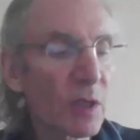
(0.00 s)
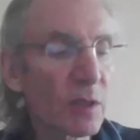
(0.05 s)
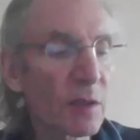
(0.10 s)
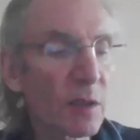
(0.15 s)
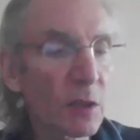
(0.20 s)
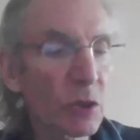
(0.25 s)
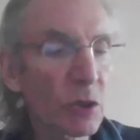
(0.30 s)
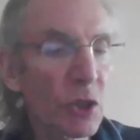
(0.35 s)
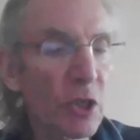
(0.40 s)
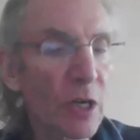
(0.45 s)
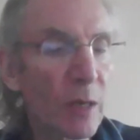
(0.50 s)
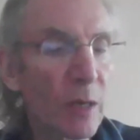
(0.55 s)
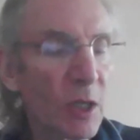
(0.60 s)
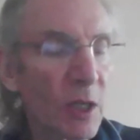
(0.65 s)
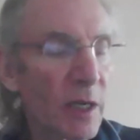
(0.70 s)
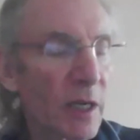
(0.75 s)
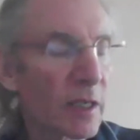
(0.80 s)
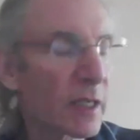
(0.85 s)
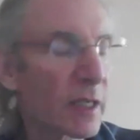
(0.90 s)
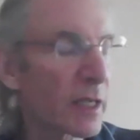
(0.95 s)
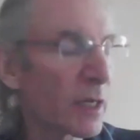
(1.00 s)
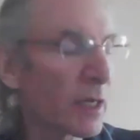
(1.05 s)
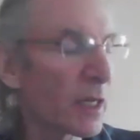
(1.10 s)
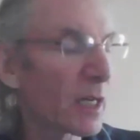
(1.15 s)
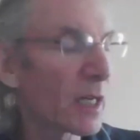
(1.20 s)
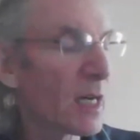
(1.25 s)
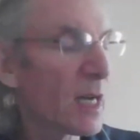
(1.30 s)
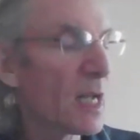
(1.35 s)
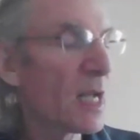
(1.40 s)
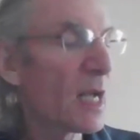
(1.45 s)
having a little trouble hearing
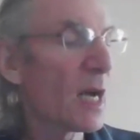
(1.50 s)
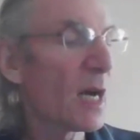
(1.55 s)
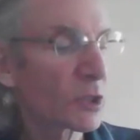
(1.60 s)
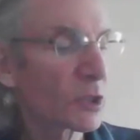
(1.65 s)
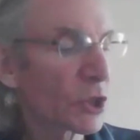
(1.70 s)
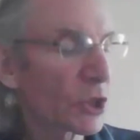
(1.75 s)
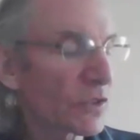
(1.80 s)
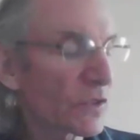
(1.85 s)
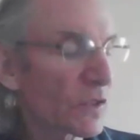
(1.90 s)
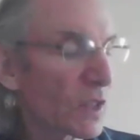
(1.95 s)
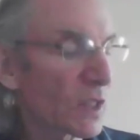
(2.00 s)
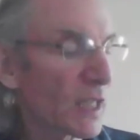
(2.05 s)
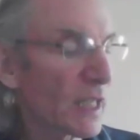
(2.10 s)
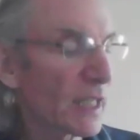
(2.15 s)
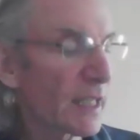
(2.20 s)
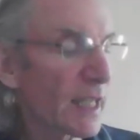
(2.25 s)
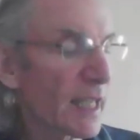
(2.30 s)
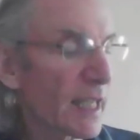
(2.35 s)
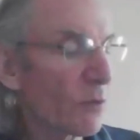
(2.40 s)
here. Just it,